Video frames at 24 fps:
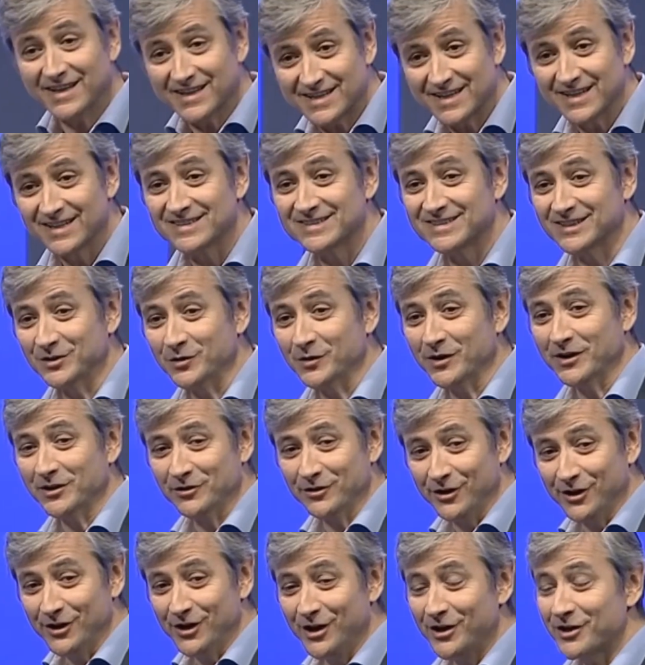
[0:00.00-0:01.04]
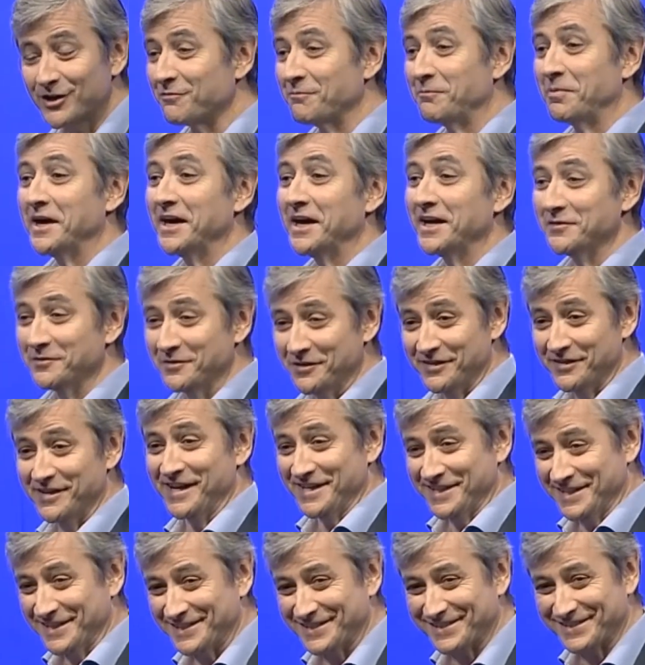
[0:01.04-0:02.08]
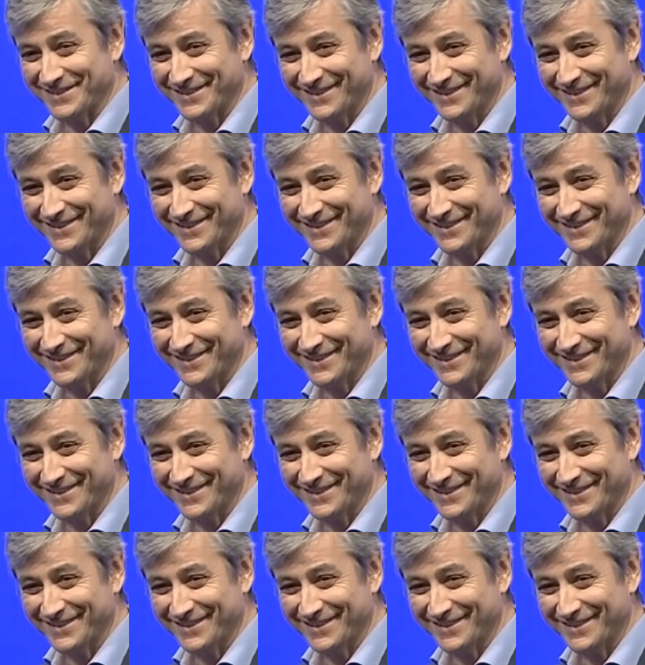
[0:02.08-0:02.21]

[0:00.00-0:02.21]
I can tell you I had a lot of pain with that.